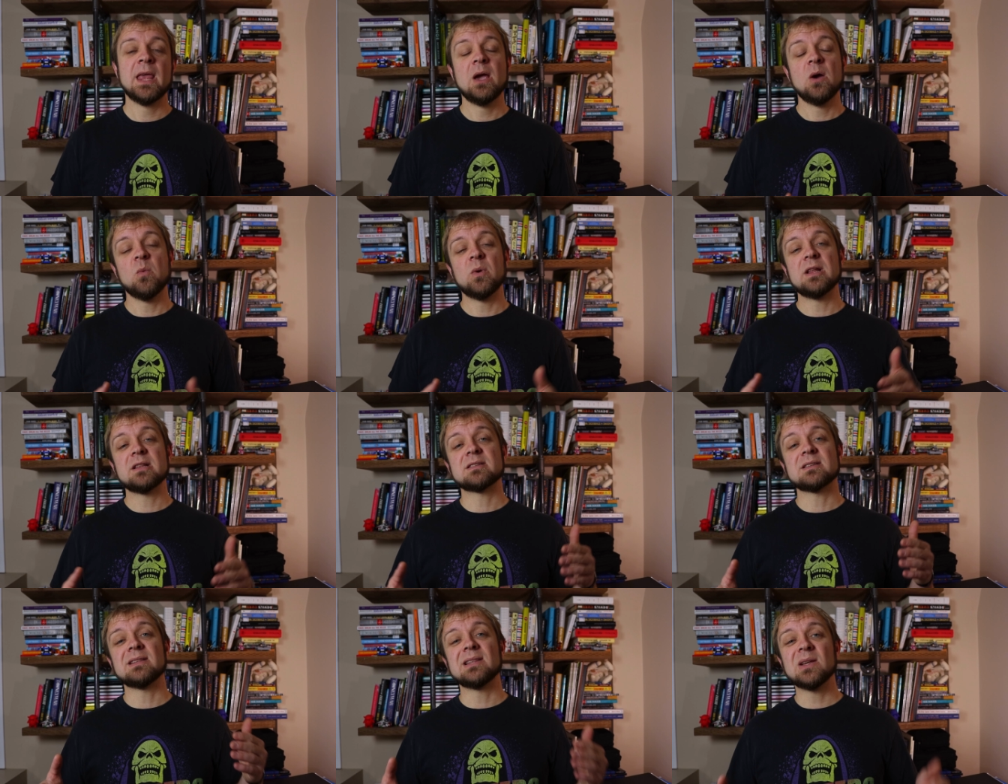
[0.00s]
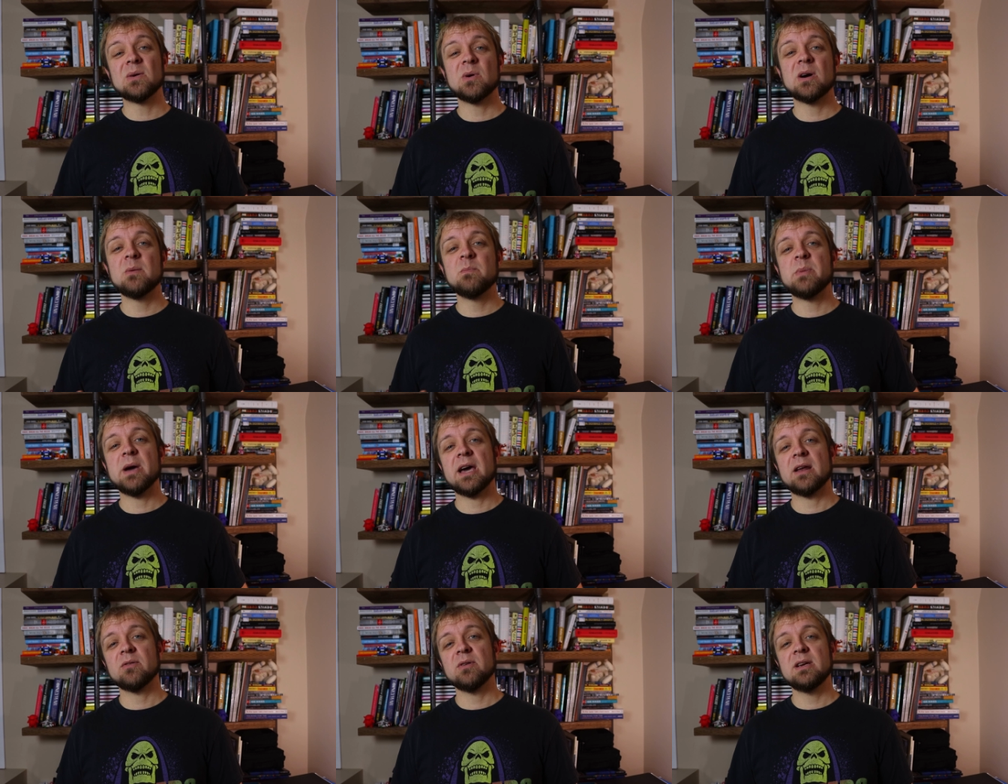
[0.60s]
When it's low on
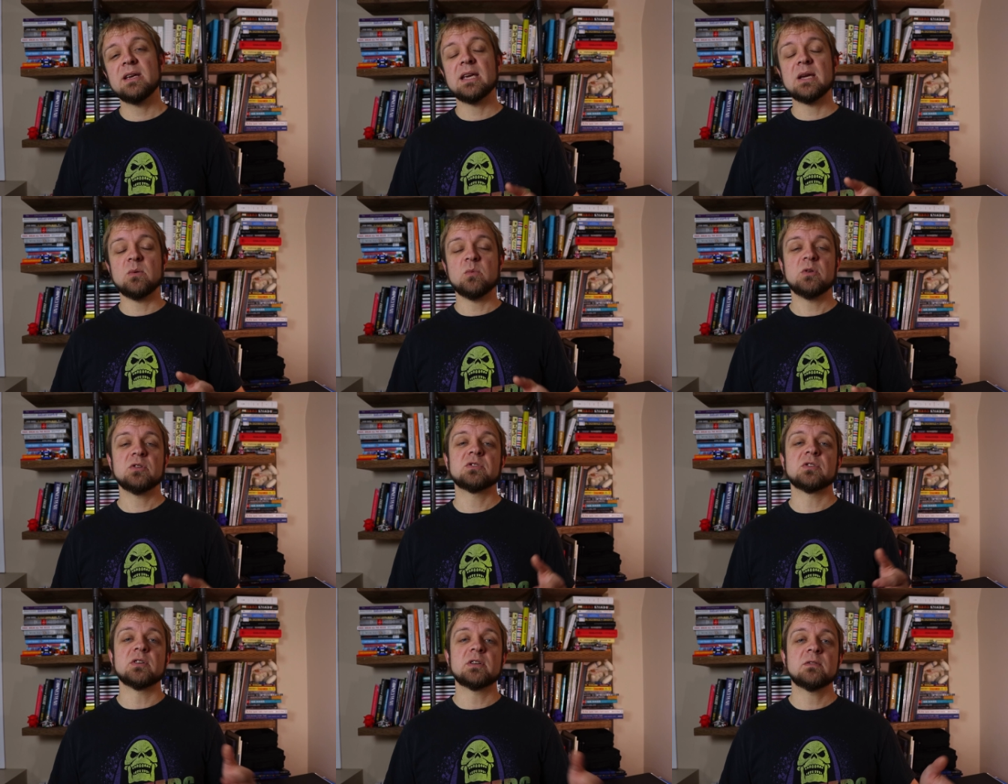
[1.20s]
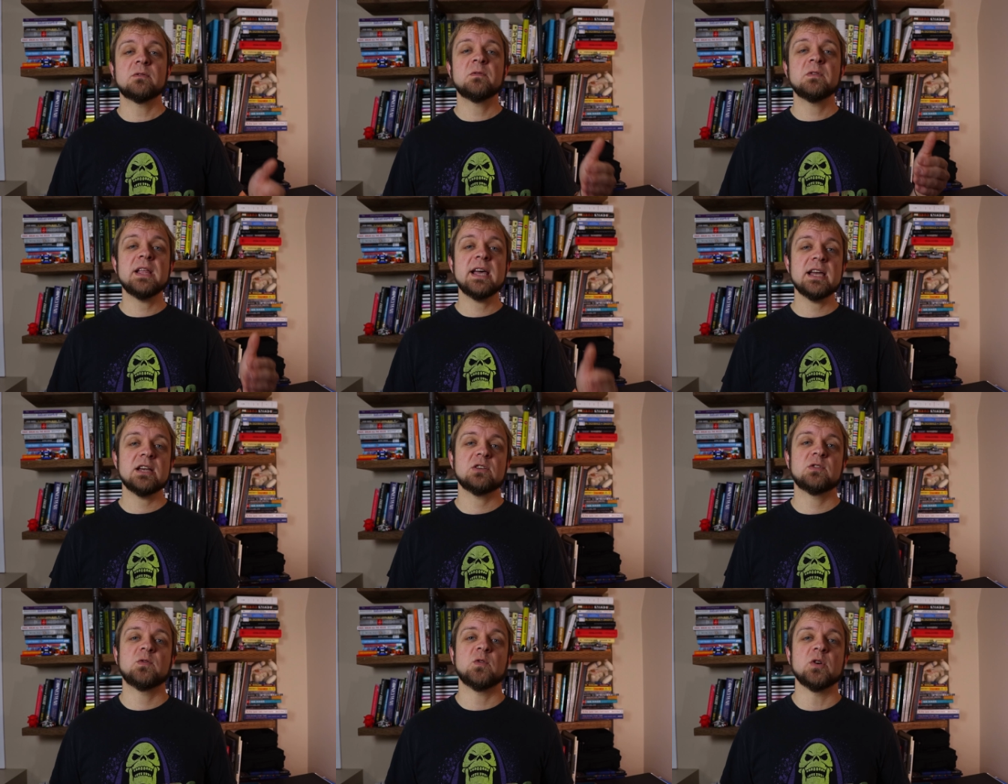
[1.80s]
battery, it will start to
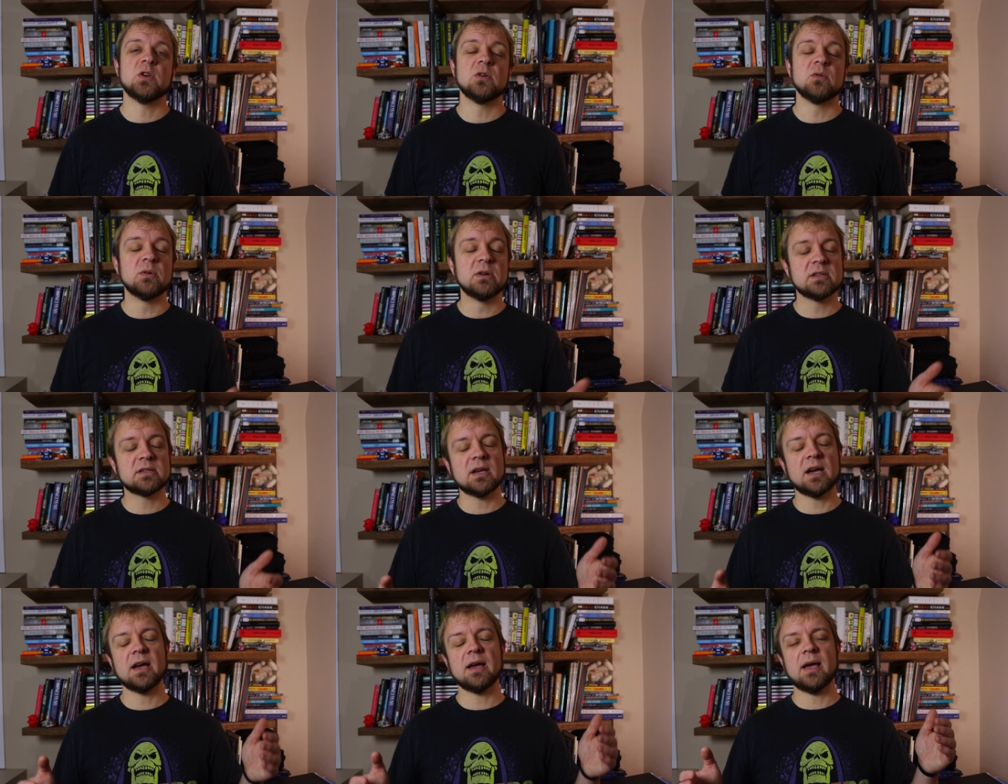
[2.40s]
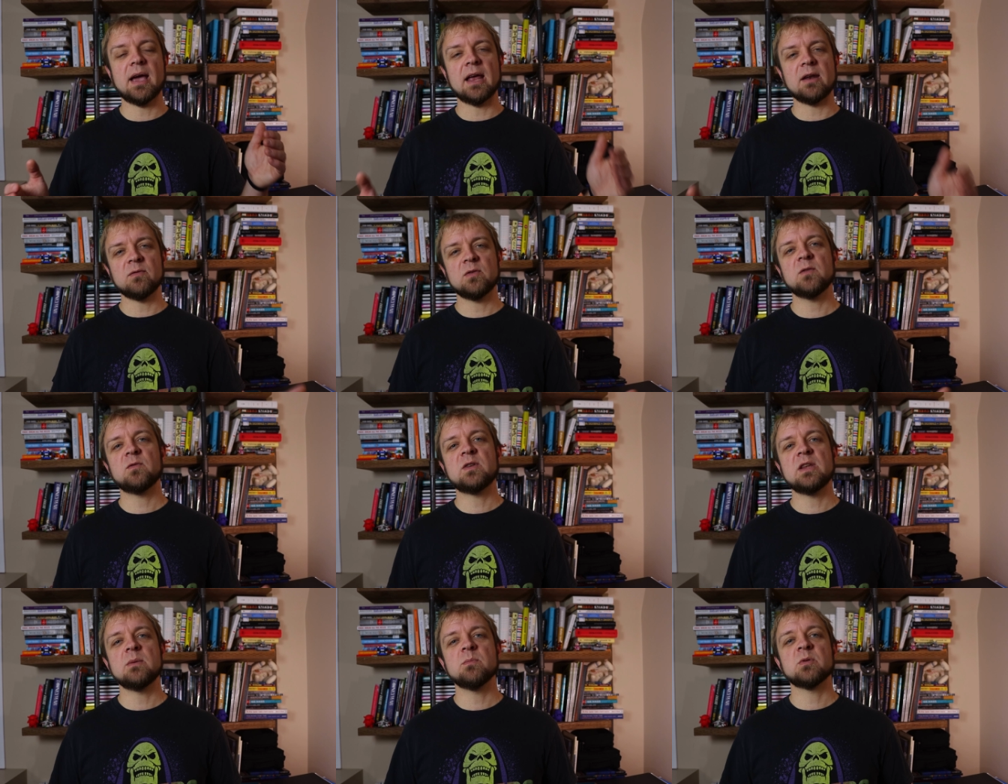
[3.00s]
flash for you when it's at
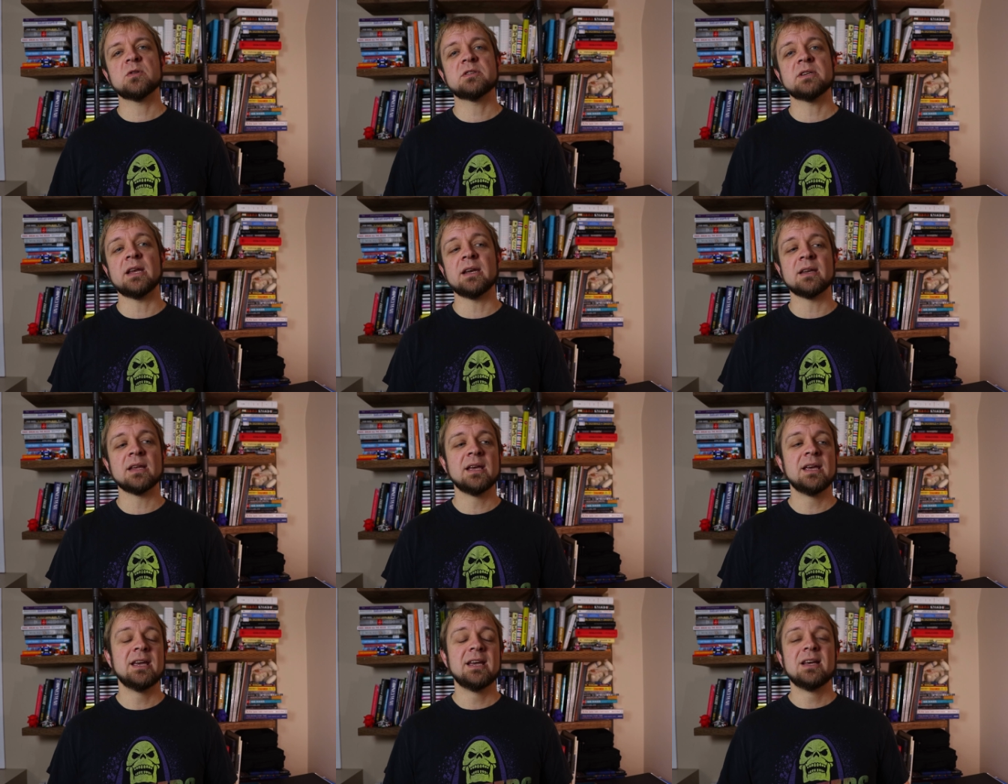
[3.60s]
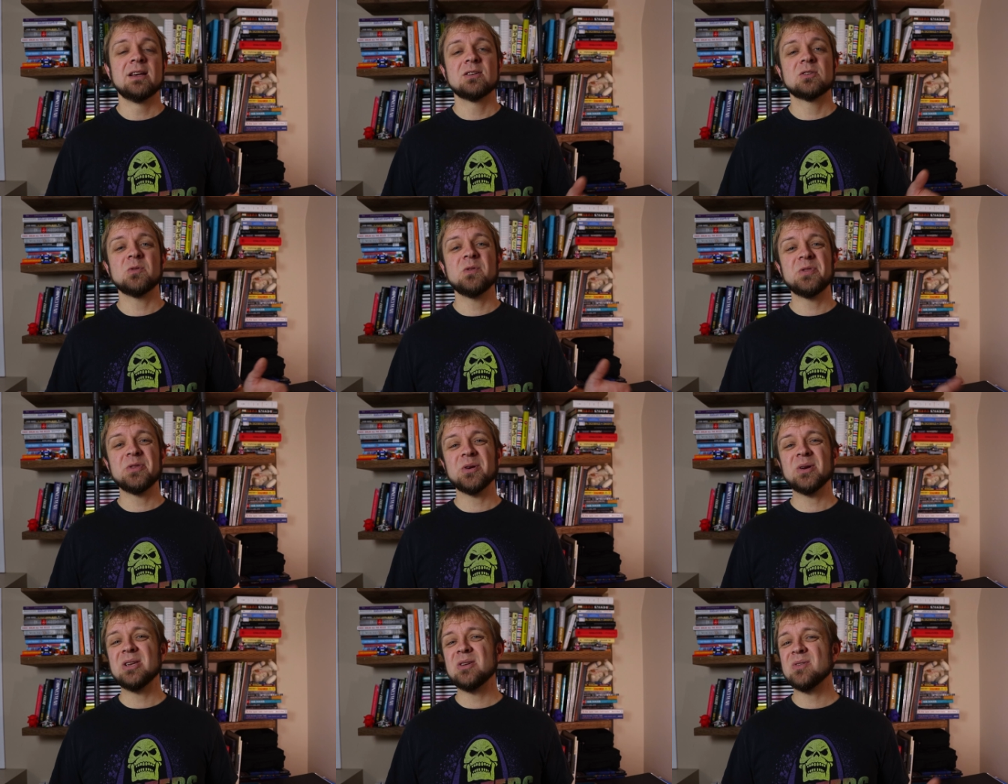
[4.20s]
fifteen percent. So in
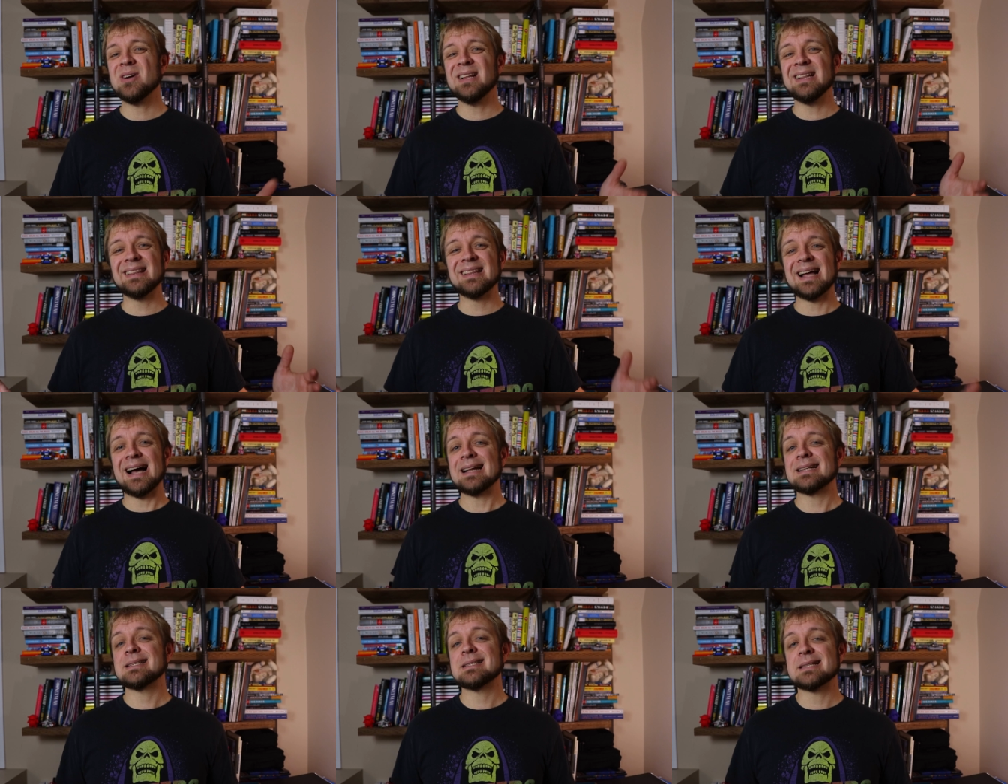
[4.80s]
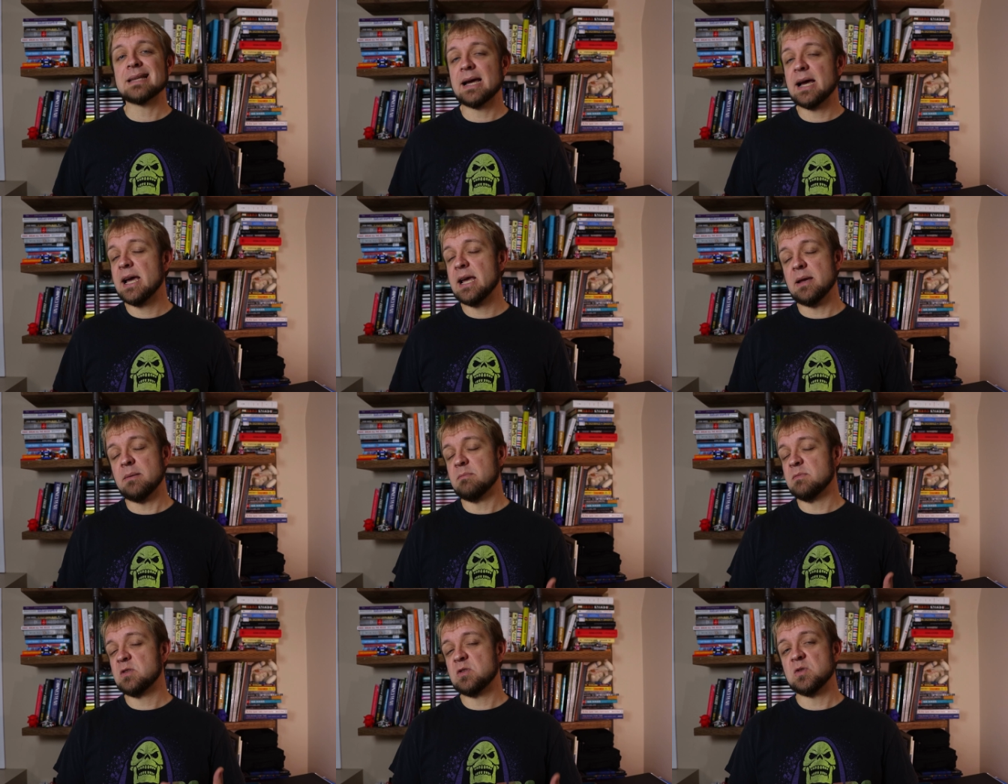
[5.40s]
theory, you got lots of
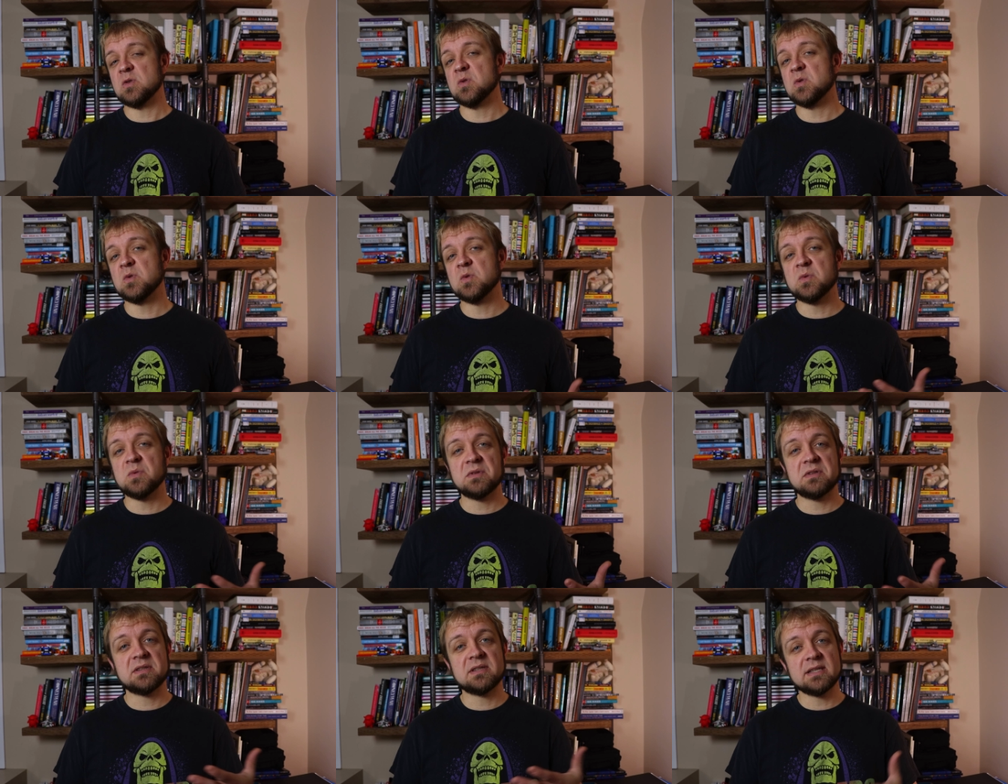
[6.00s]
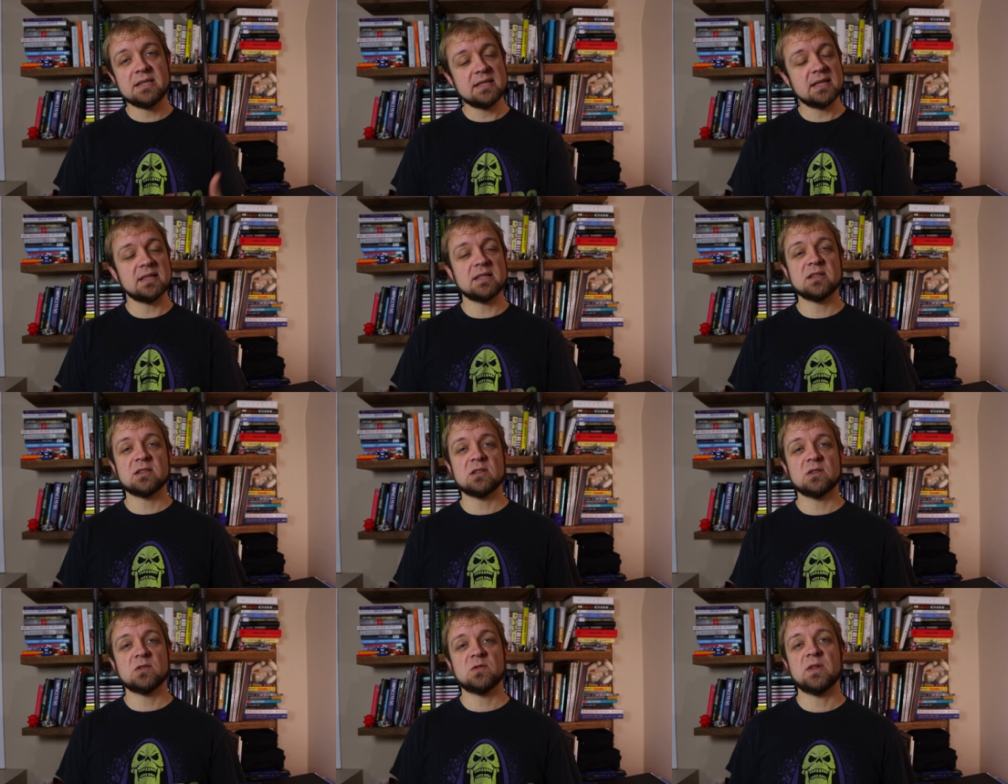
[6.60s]
time to see that
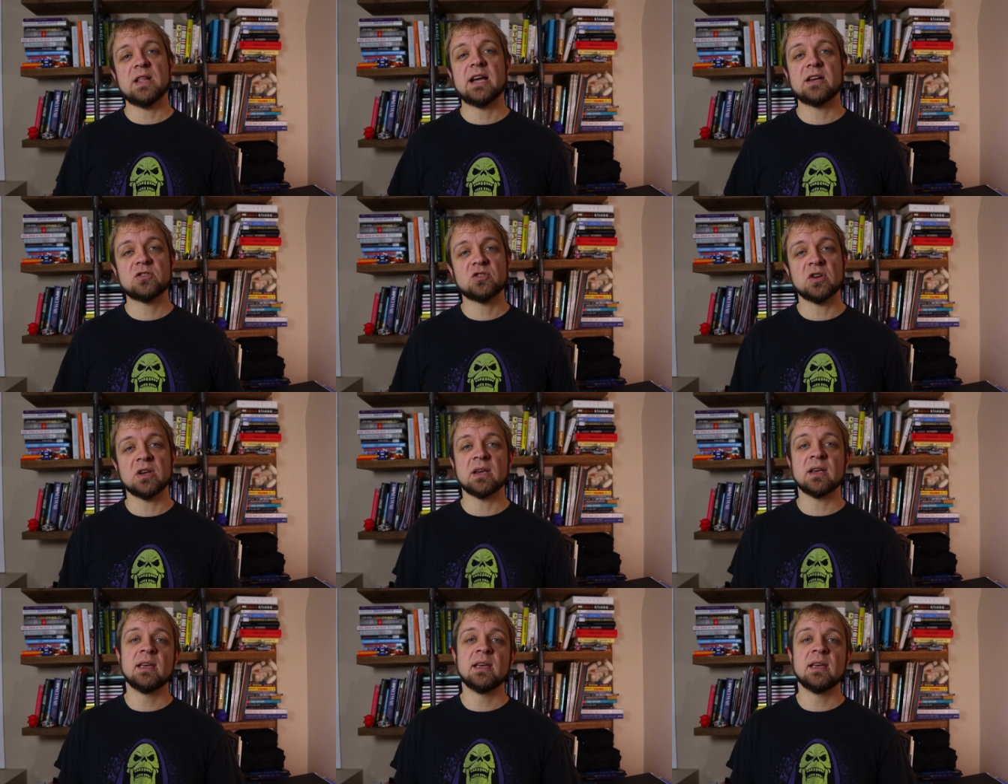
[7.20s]
this is flashing